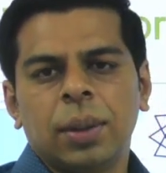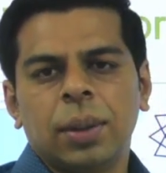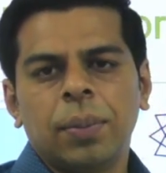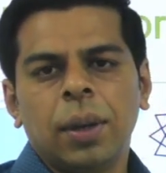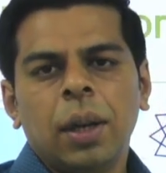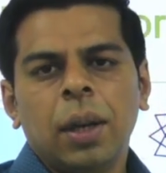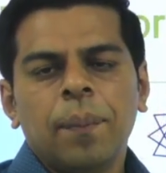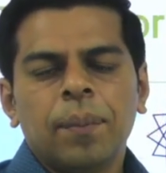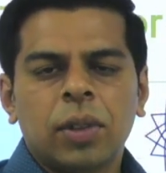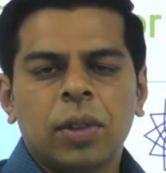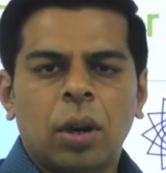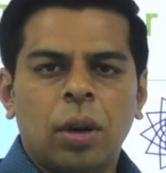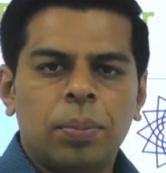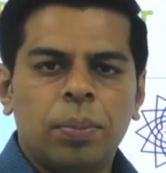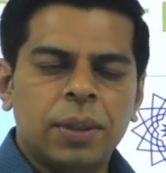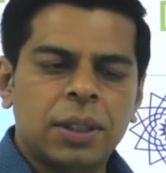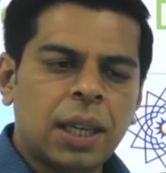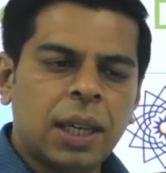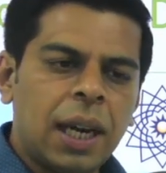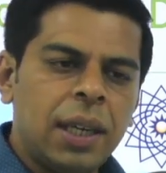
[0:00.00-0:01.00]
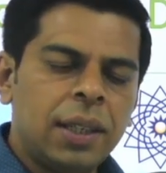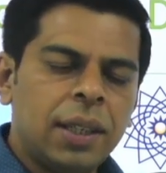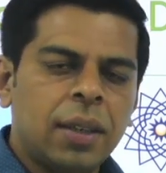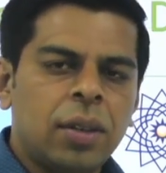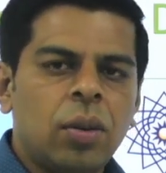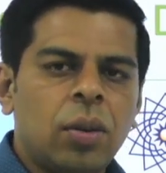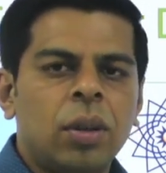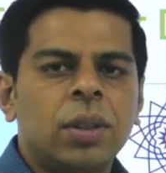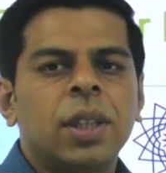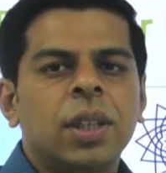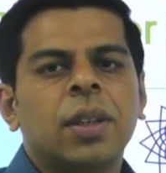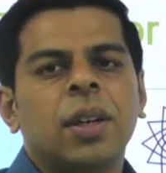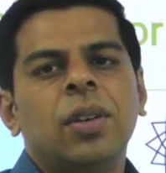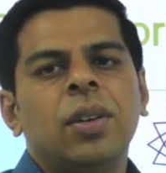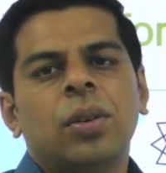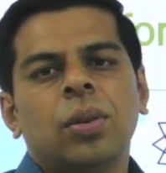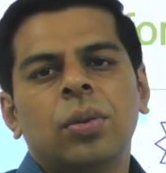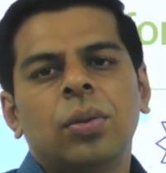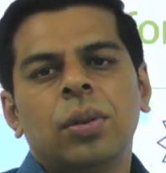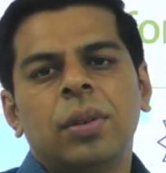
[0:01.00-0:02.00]
Now, missile technology control
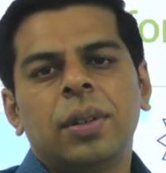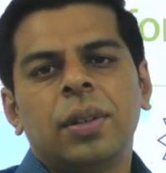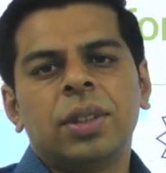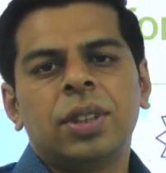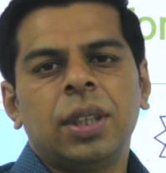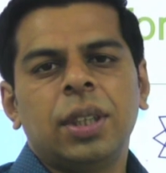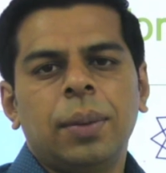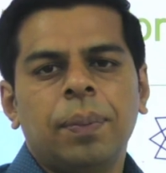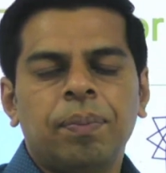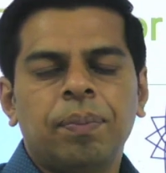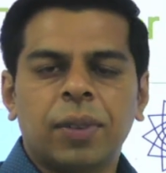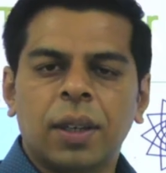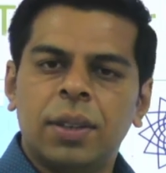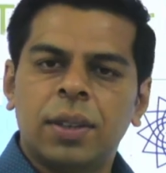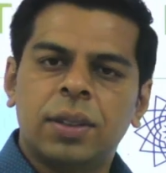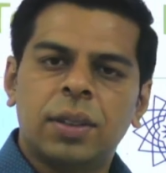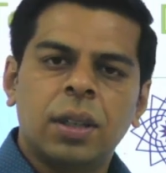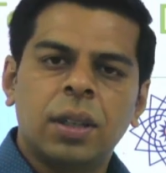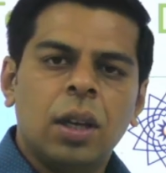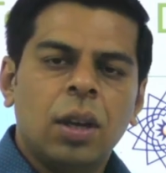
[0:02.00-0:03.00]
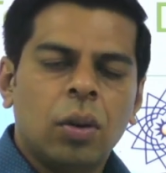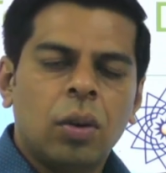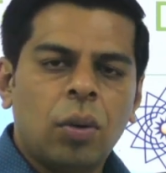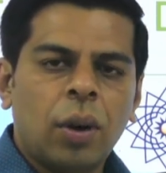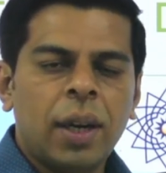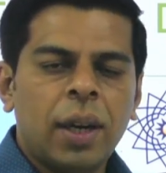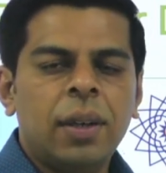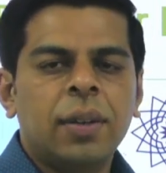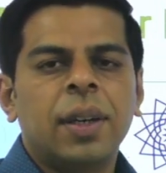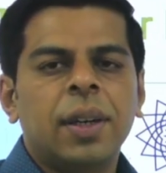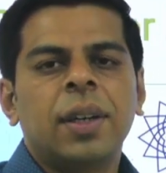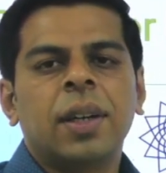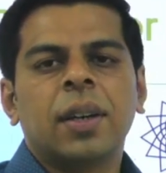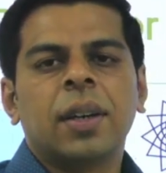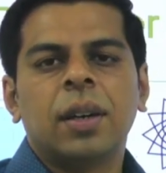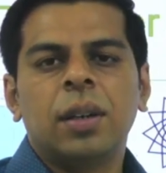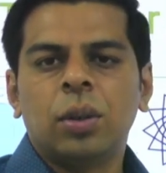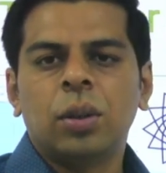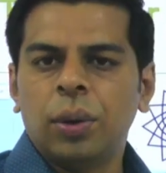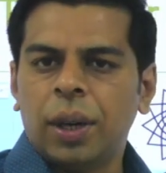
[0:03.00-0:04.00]
regime is quite critical to
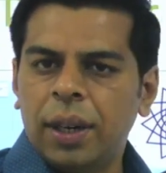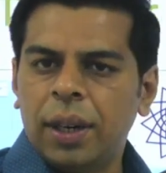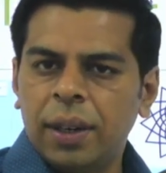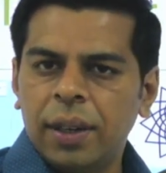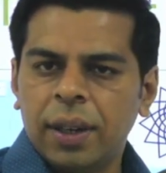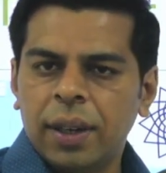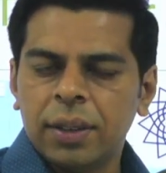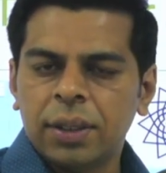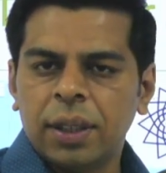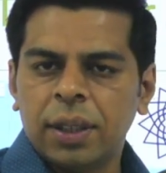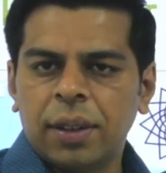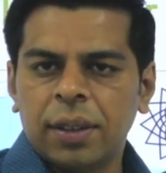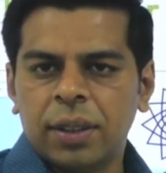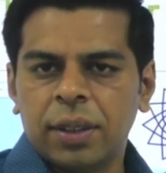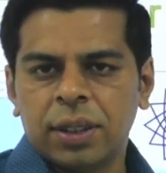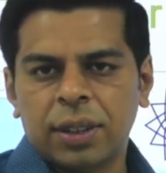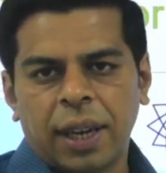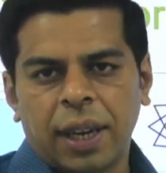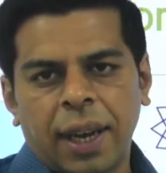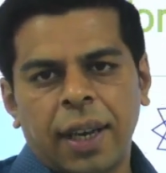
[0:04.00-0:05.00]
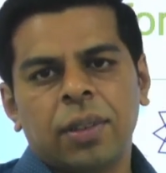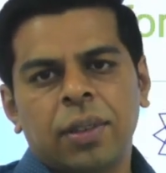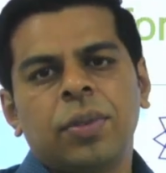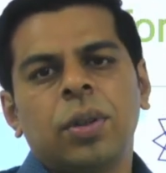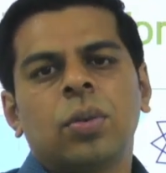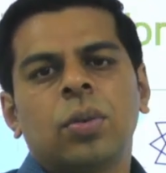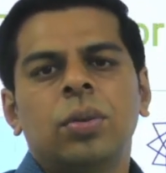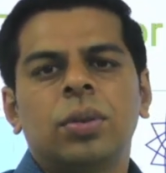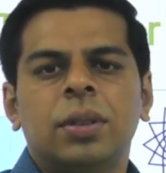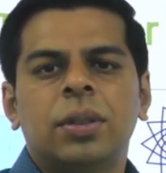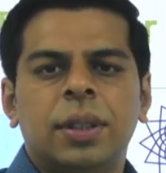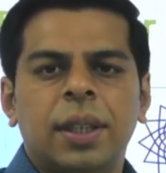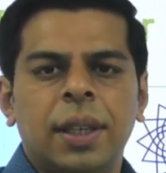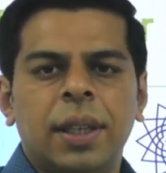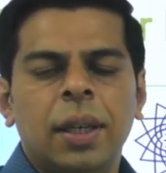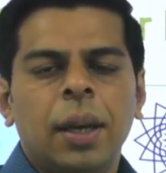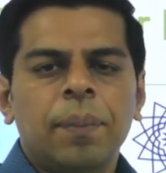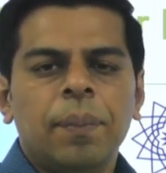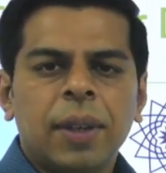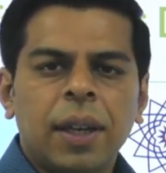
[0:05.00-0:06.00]
India's interest, as we could see
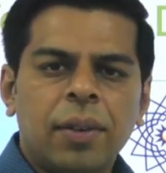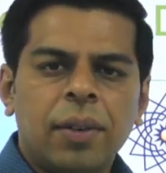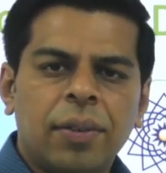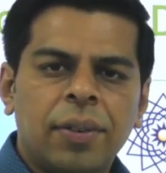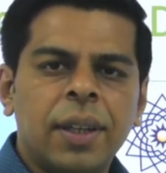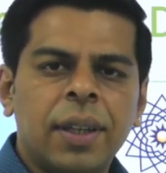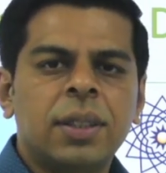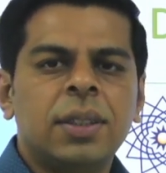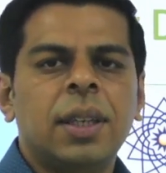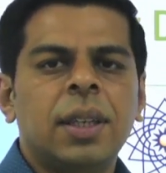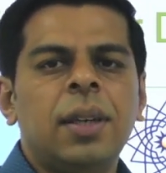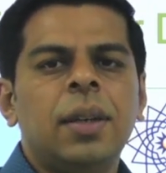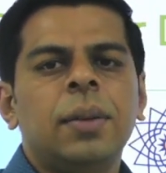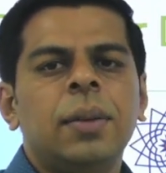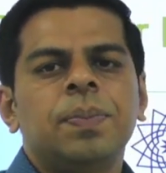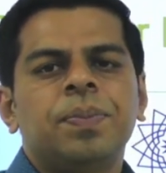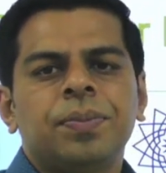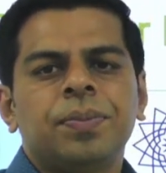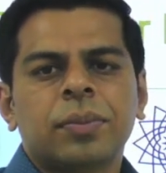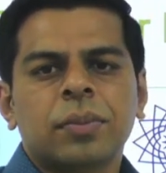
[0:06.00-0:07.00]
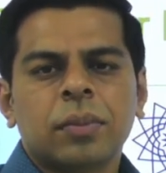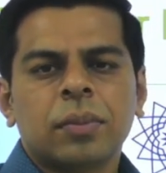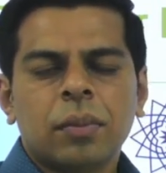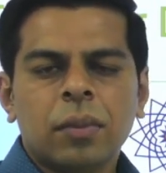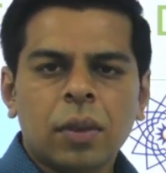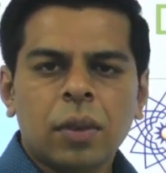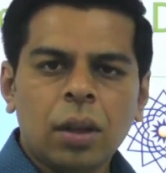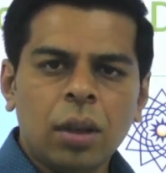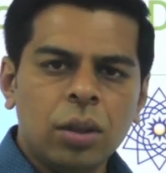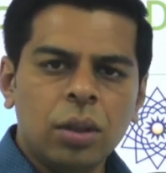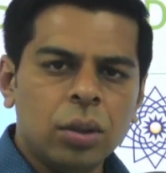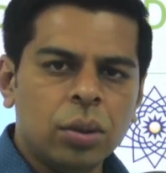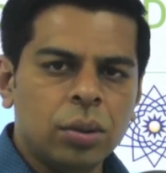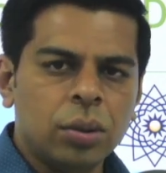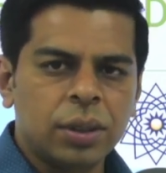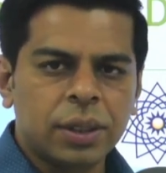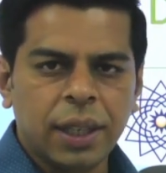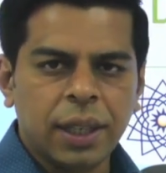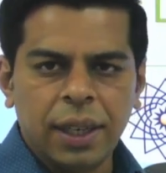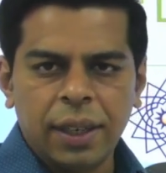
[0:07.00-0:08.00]
in recent, you could say,
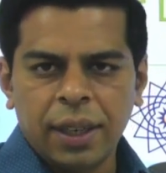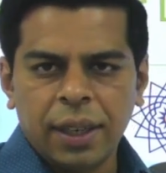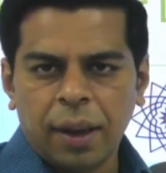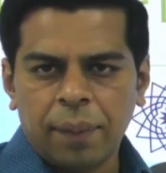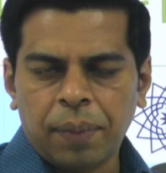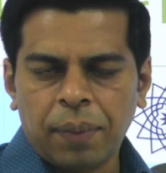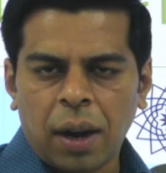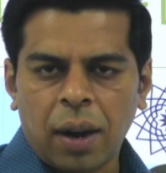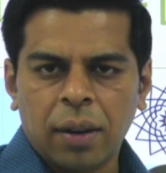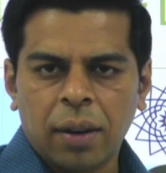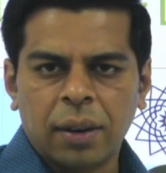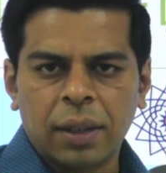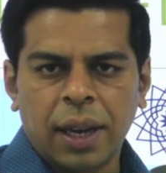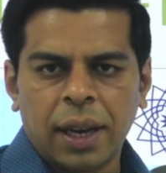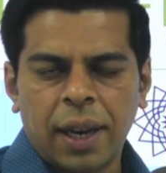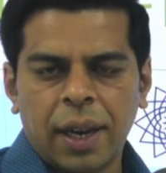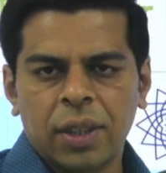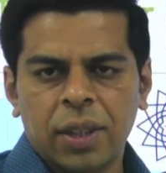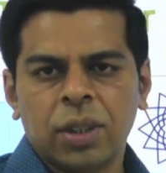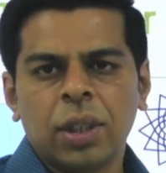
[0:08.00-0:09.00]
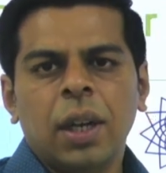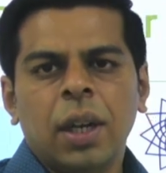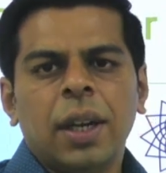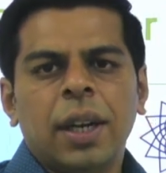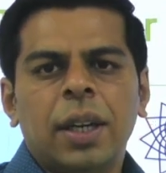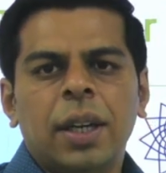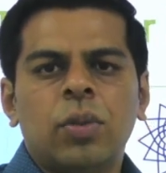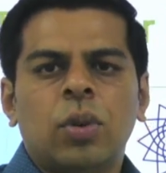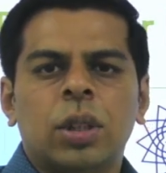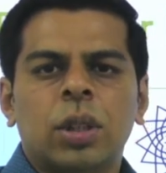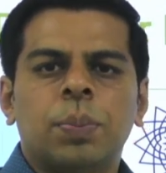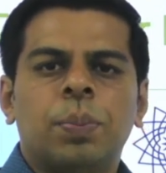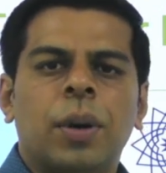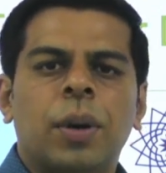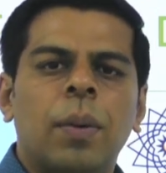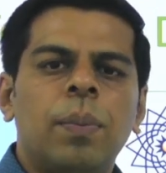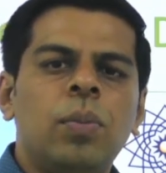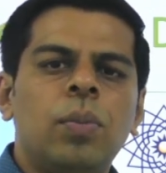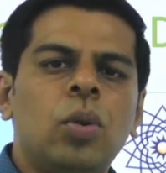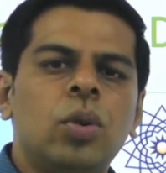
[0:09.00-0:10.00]
India-Pak clash. It was
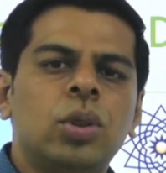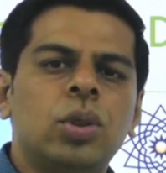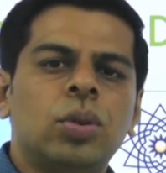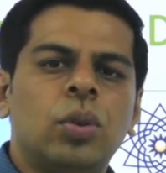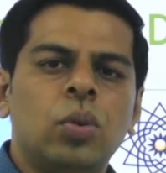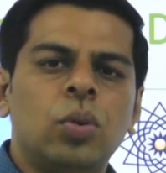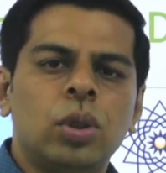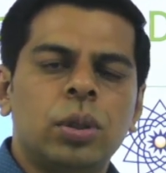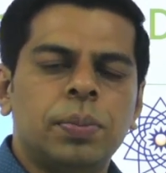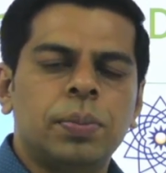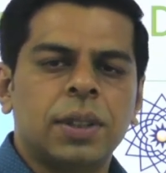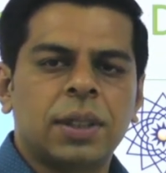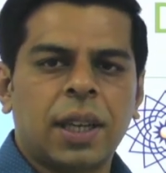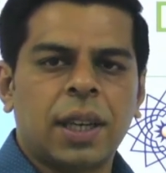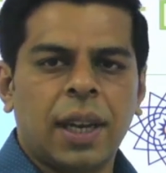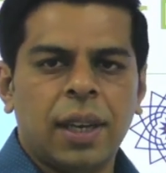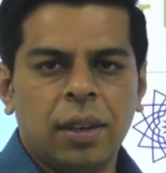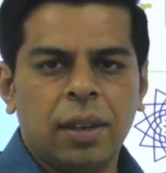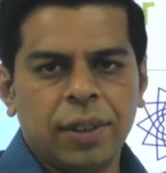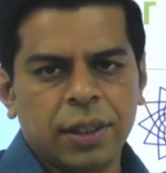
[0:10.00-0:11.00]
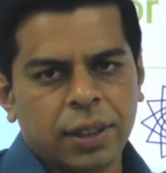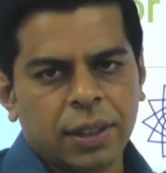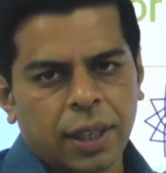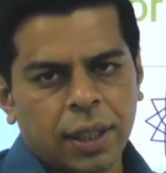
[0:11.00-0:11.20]
BrahMos cruise missile which has